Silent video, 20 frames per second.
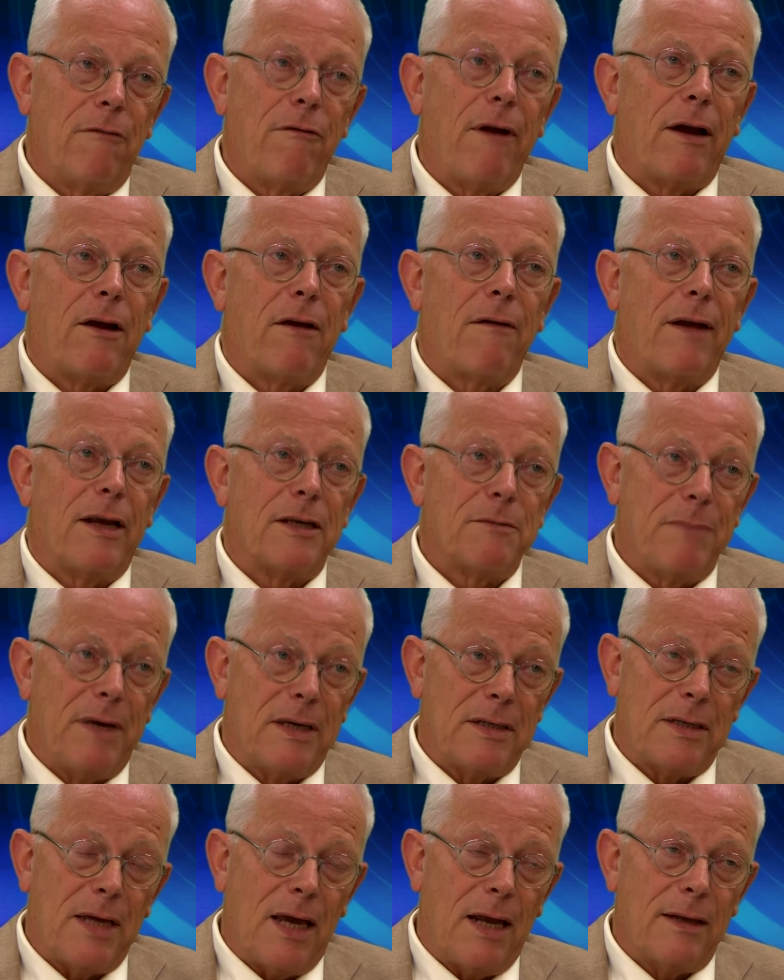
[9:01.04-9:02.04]
recognized
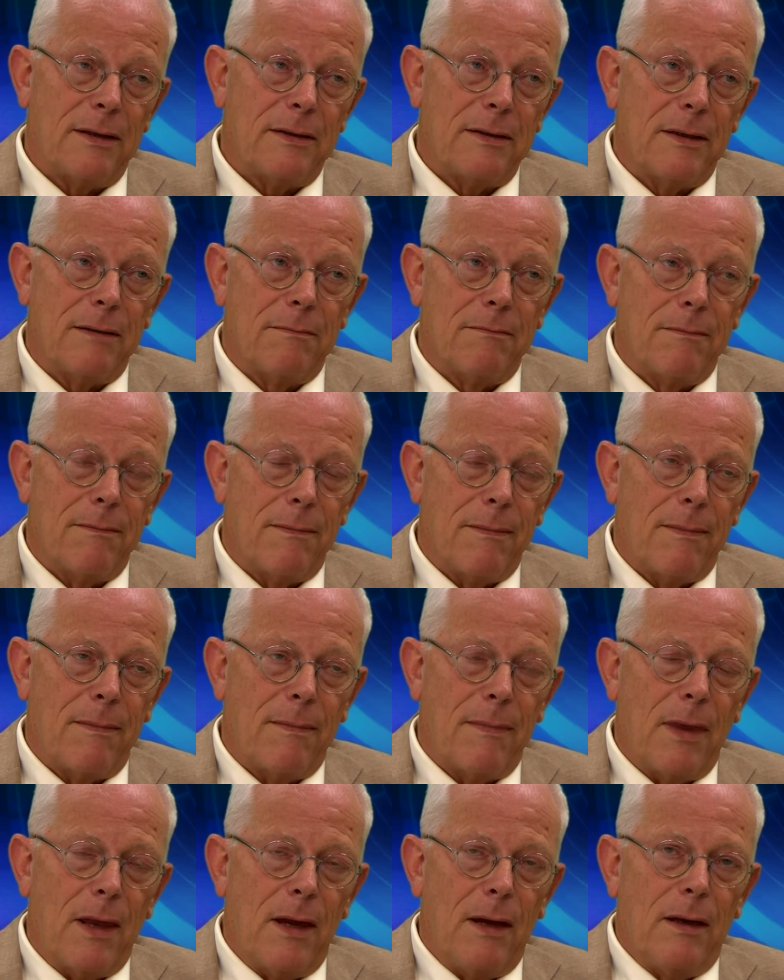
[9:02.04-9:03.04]
specialty,
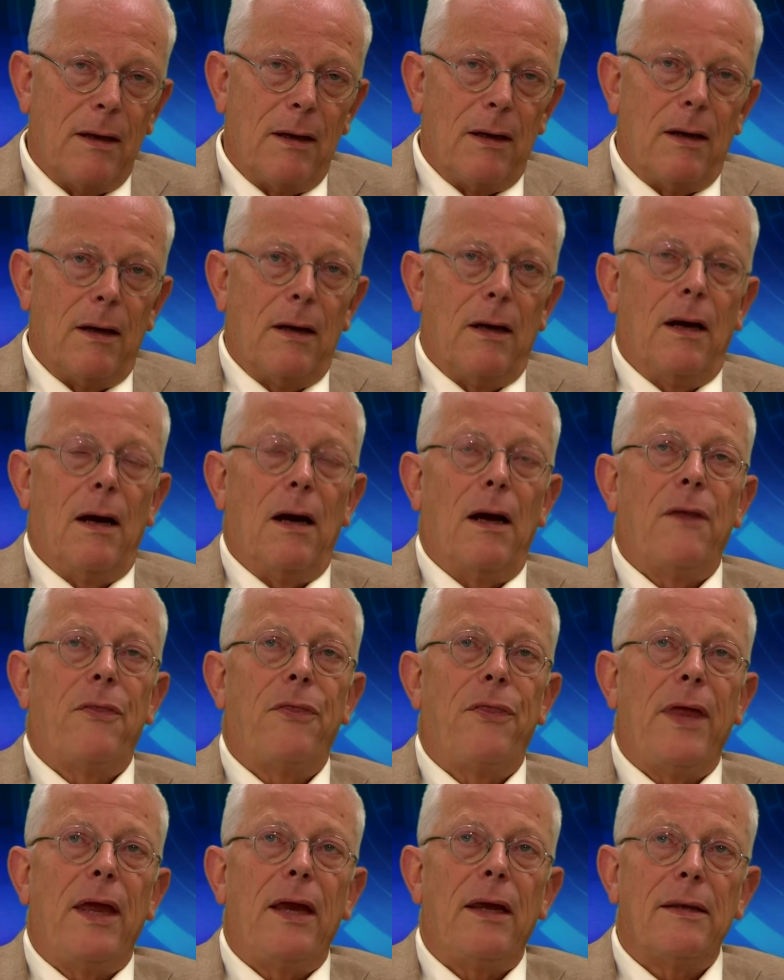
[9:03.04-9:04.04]
I
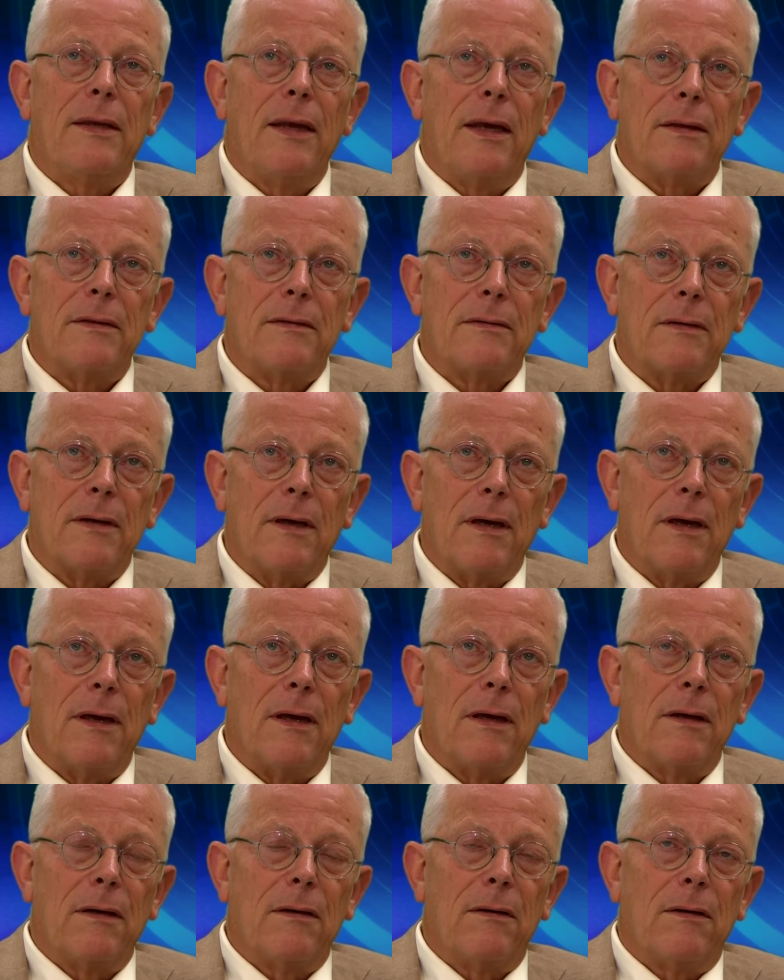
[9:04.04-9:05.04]
think
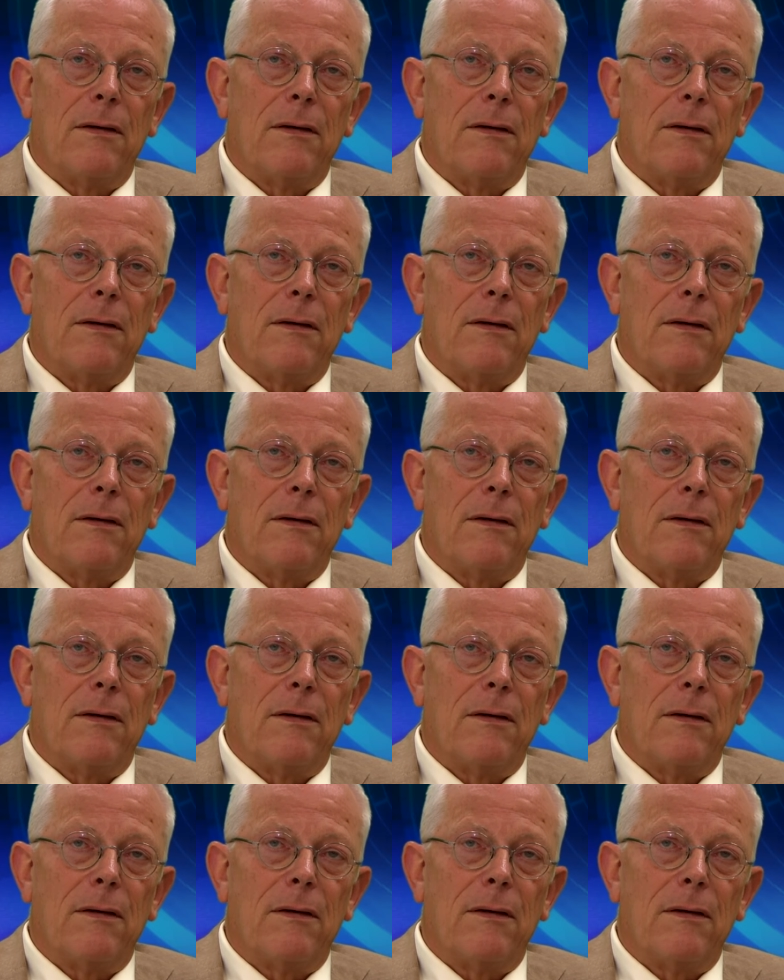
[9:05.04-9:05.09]
that